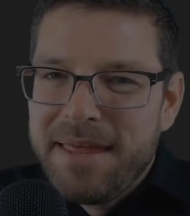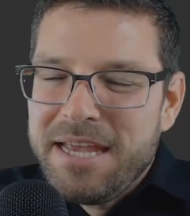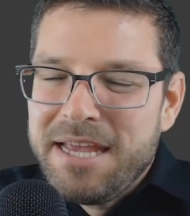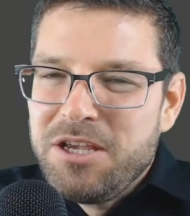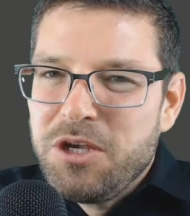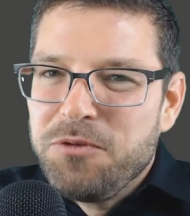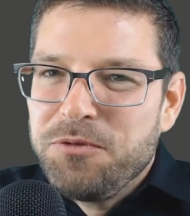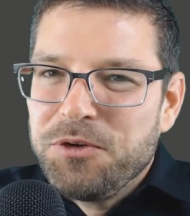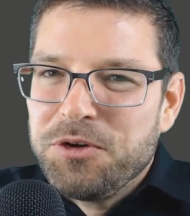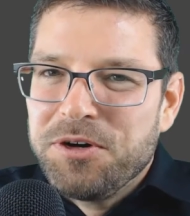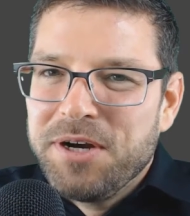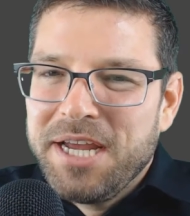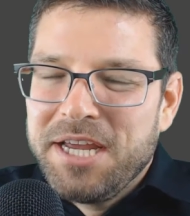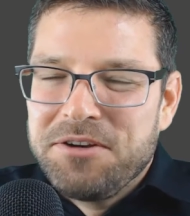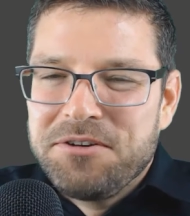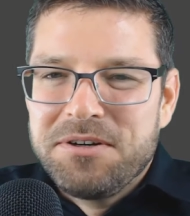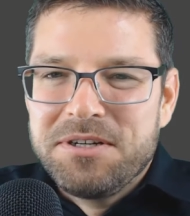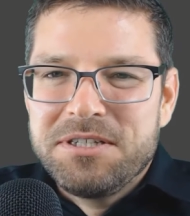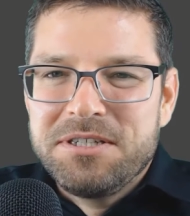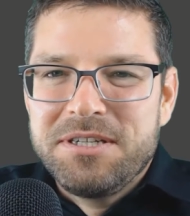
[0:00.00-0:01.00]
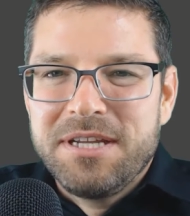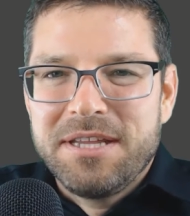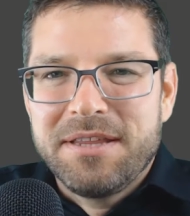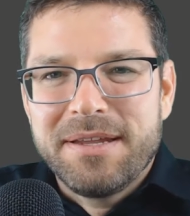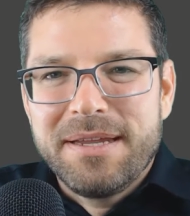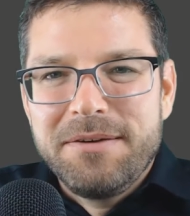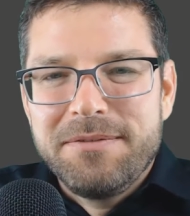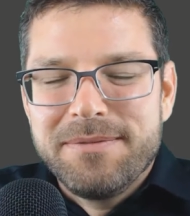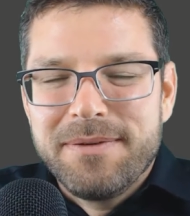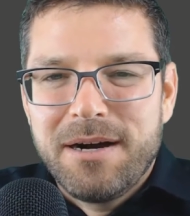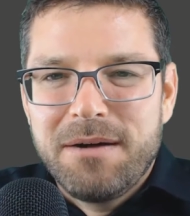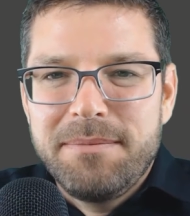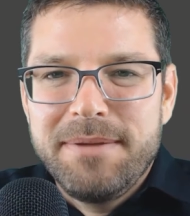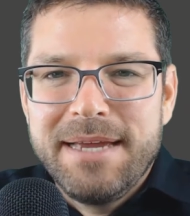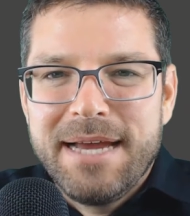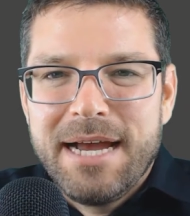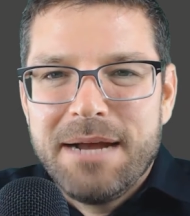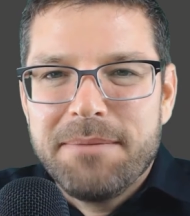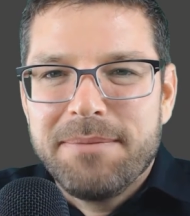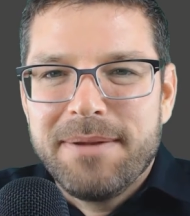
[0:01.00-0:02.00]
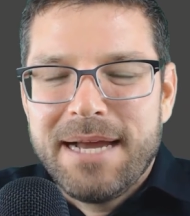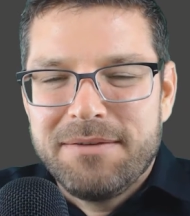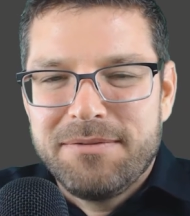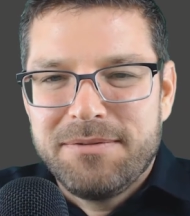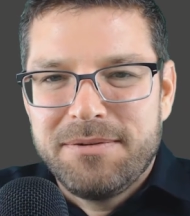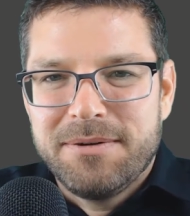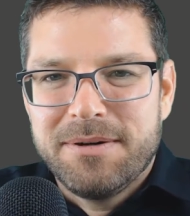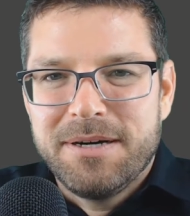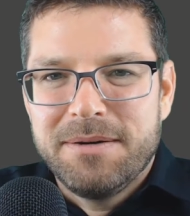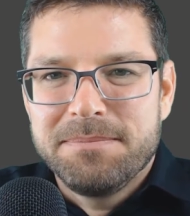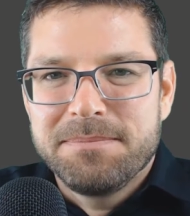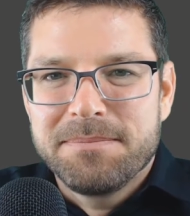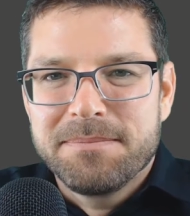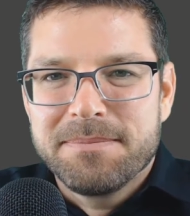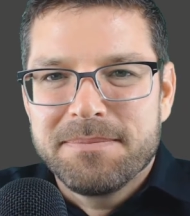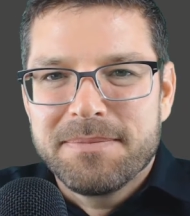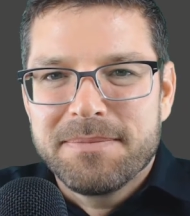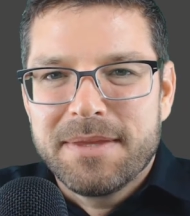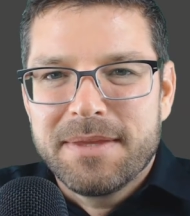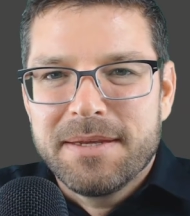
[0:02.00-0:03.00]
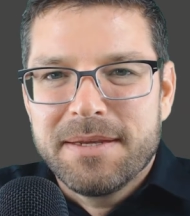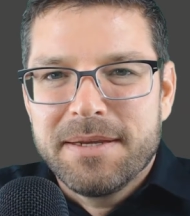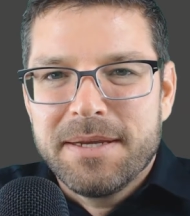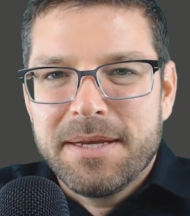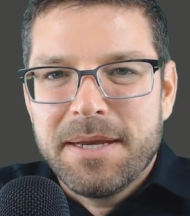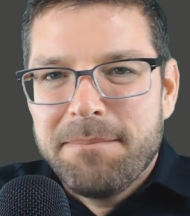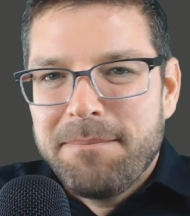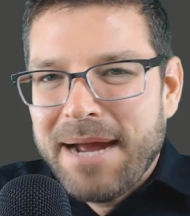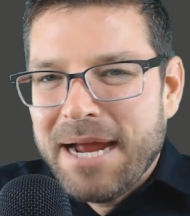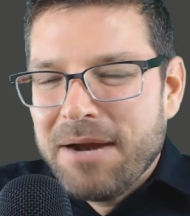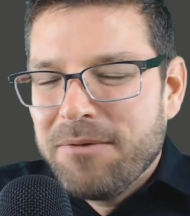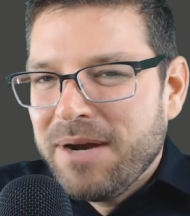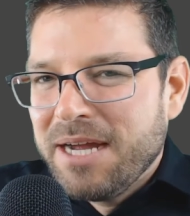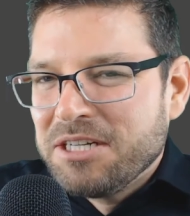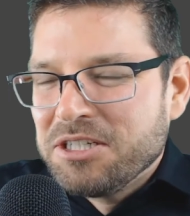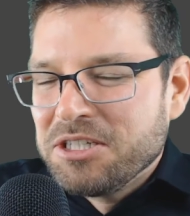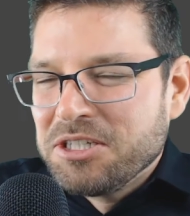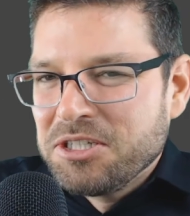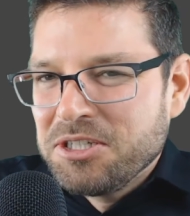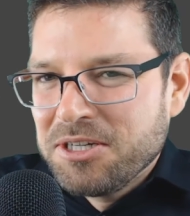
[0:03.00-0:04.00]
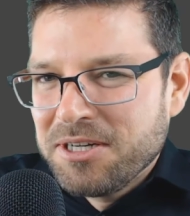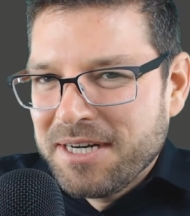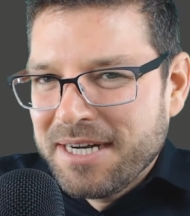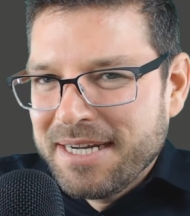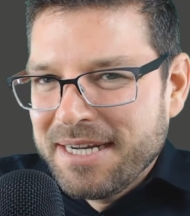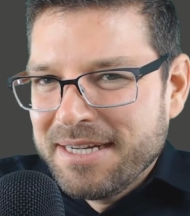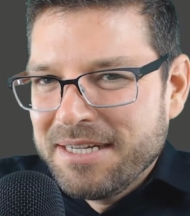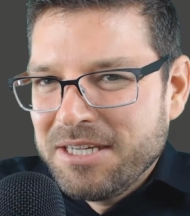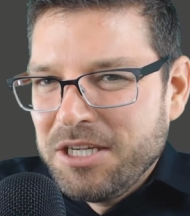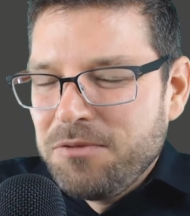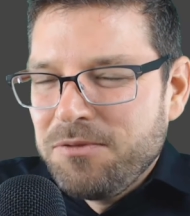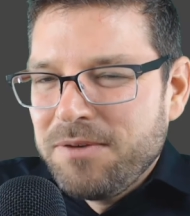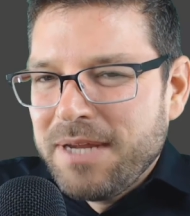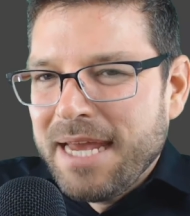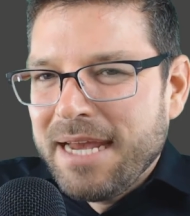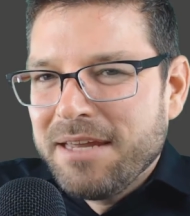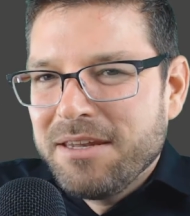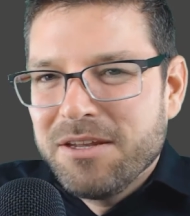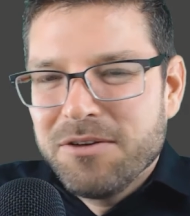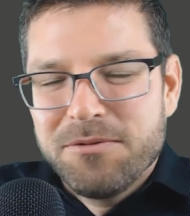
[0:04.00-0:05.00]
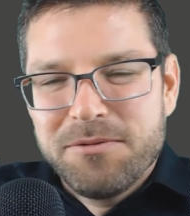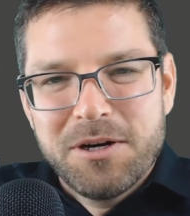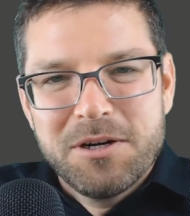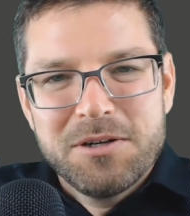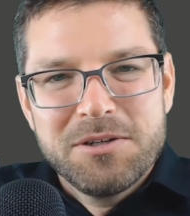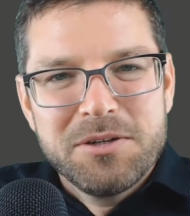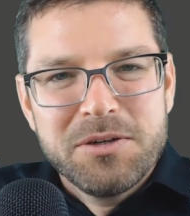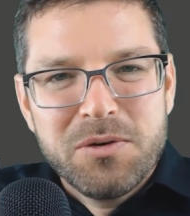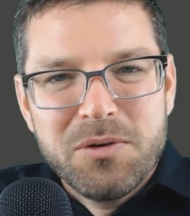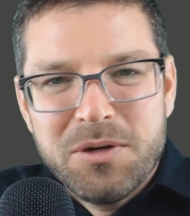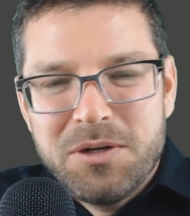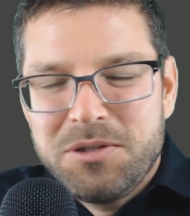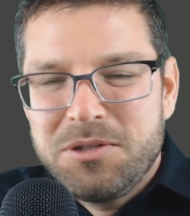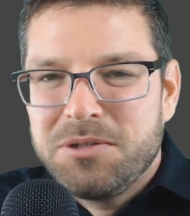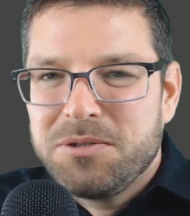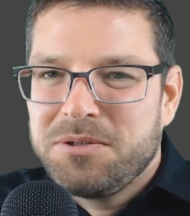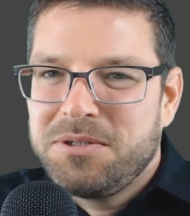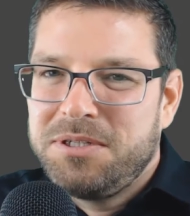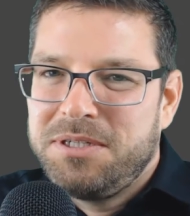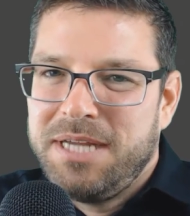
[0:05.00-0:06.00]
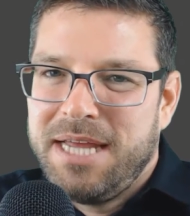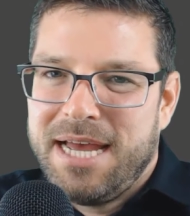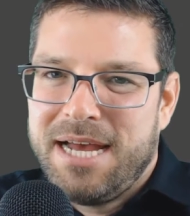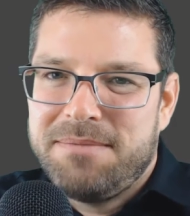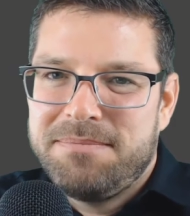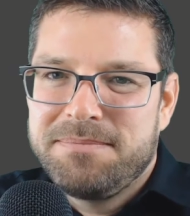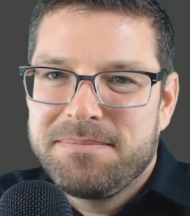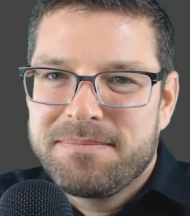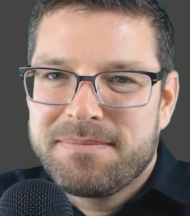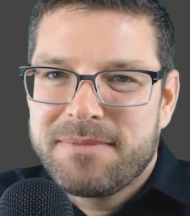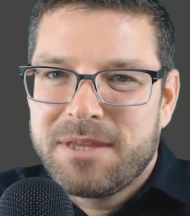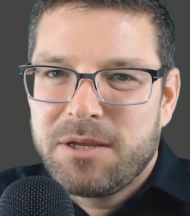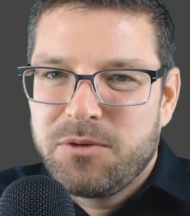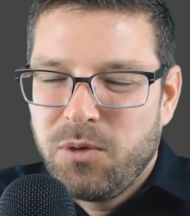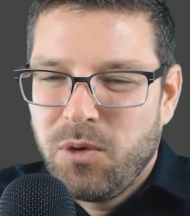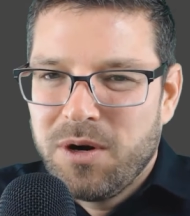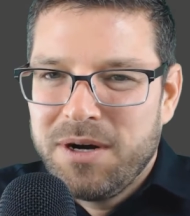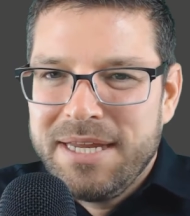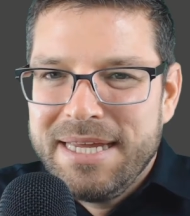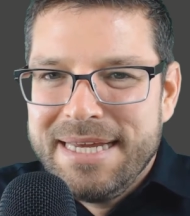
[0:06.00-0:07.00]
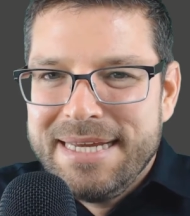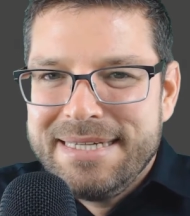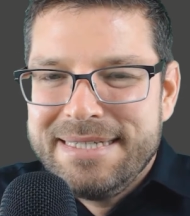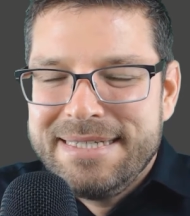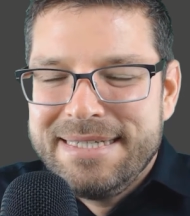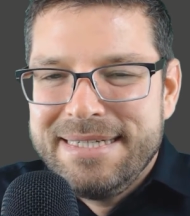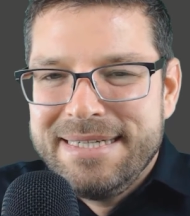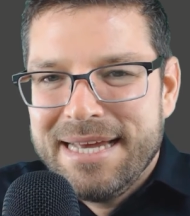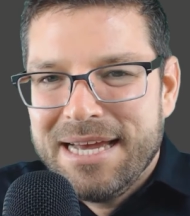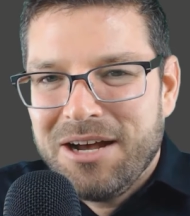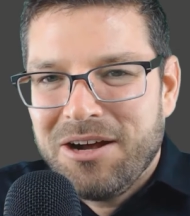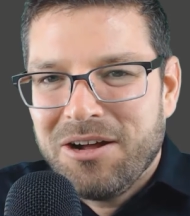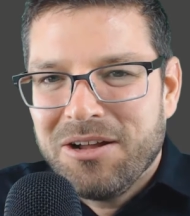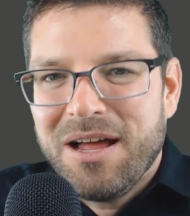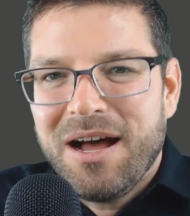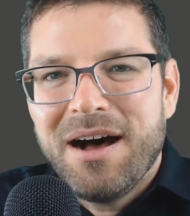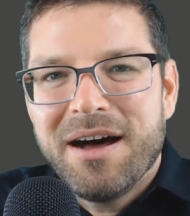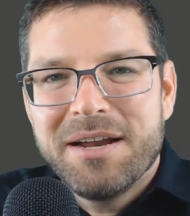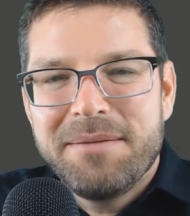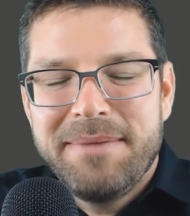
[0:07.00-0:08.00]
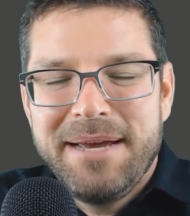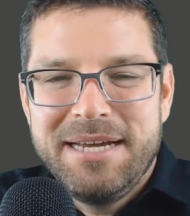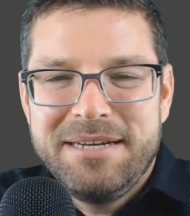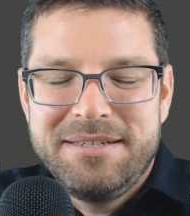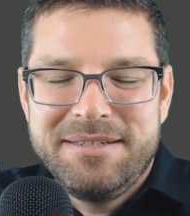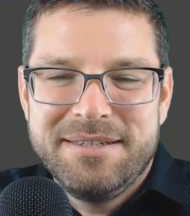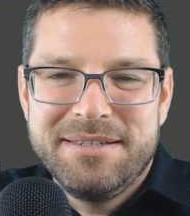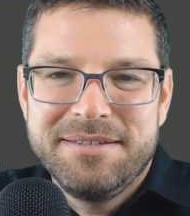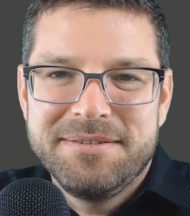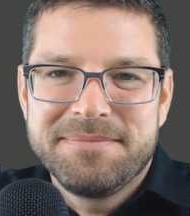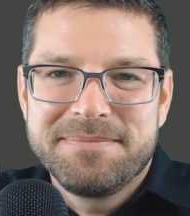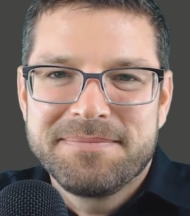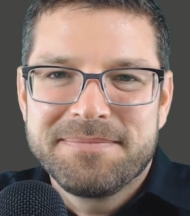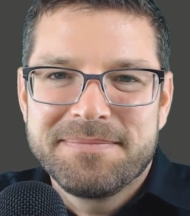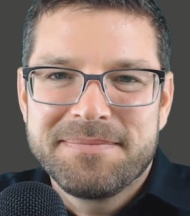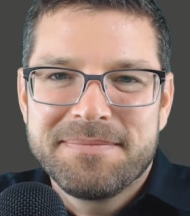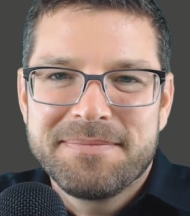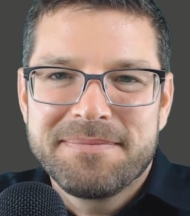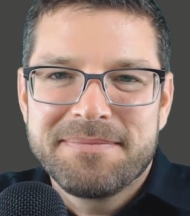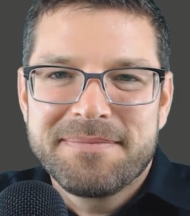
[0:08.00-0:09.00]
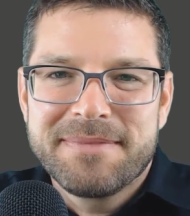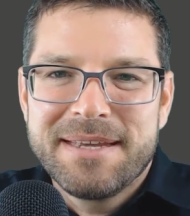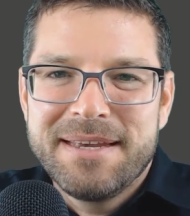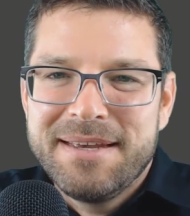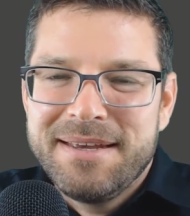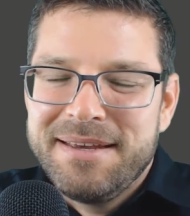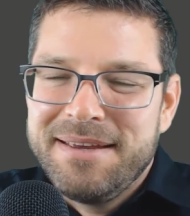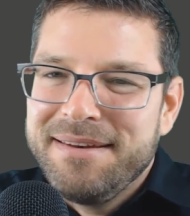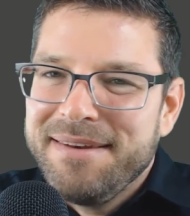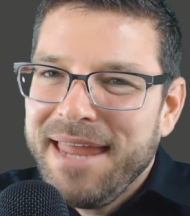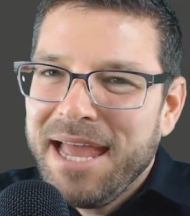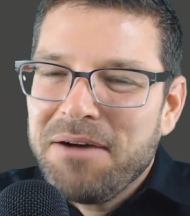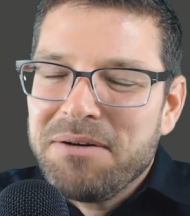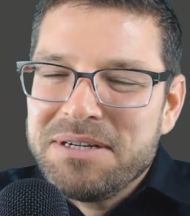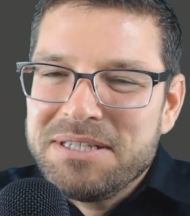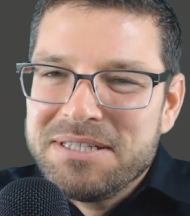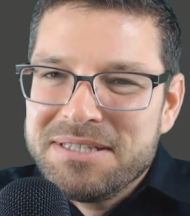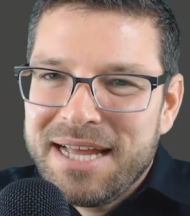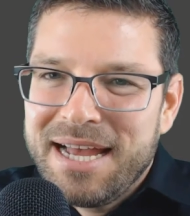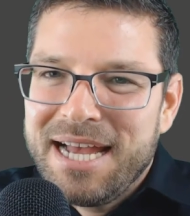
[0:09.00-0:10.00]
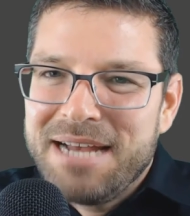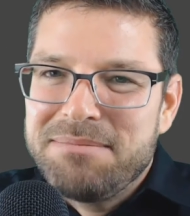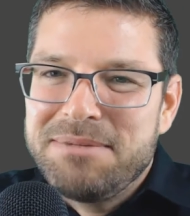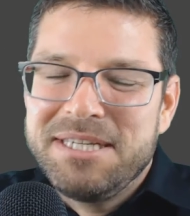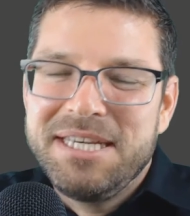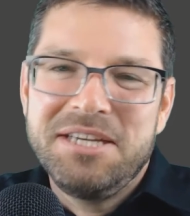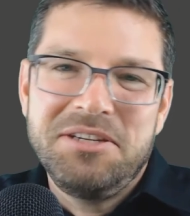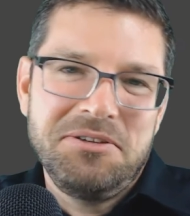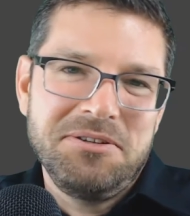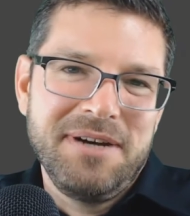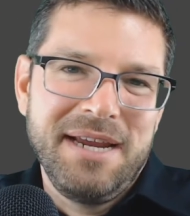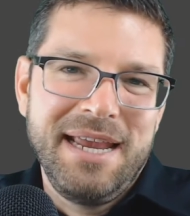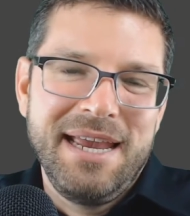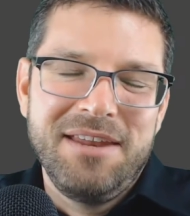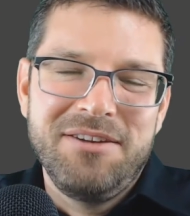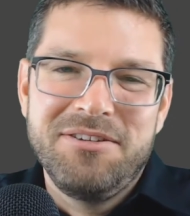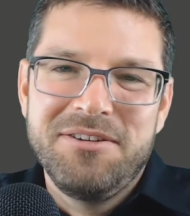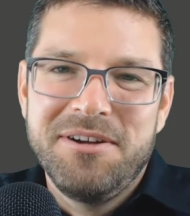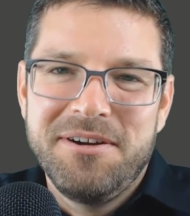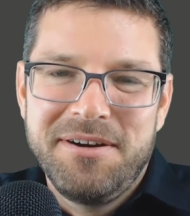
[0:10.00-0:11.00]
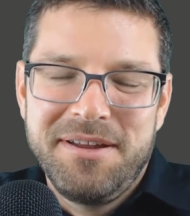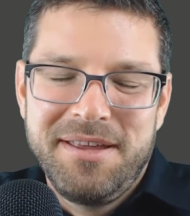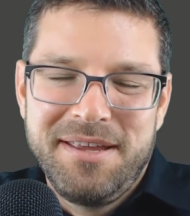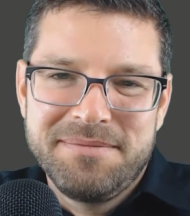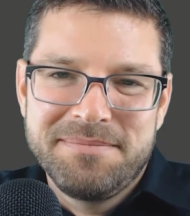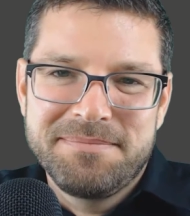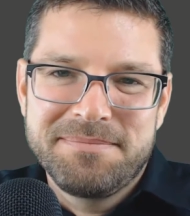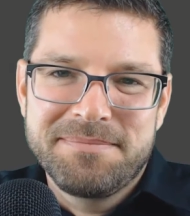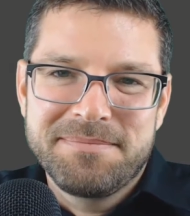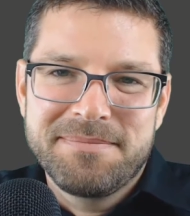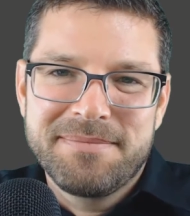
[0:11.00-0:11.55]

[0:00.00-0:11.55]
Thank you for your interest in the Leapfrog BI platform. By registering, you've taken the first crucial step toward ETL automation. Now it's time to get your hands dirty.